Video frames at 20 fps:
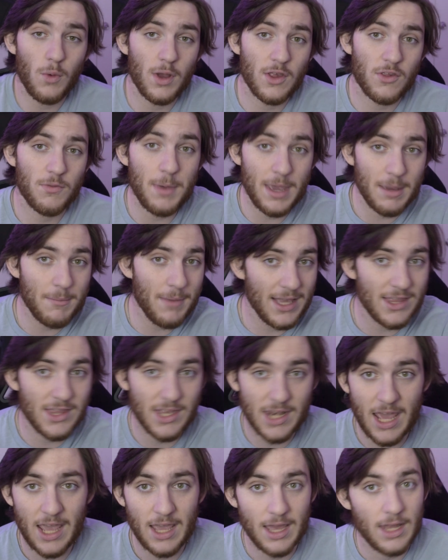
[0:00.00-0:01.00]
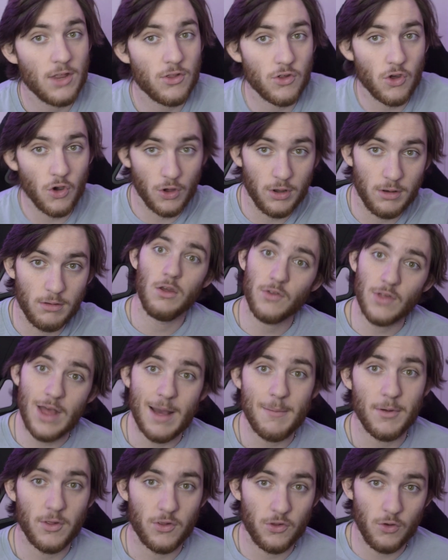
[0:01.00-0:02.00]
what's being made today, and it's good. You
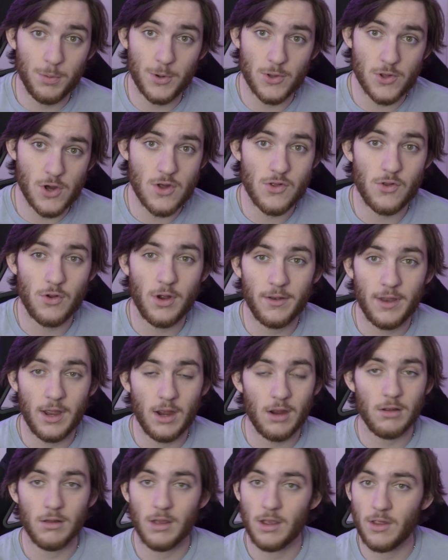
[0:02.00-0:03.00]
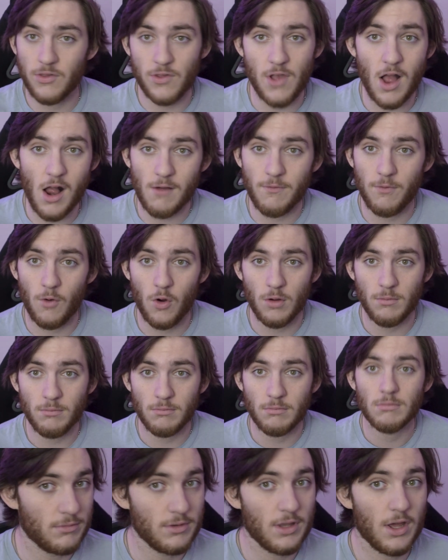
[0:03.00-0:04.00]
slap a supercharger on there in stock
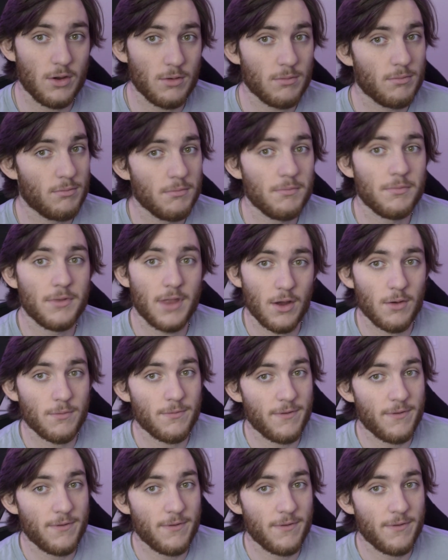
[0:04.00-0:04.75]
form, they're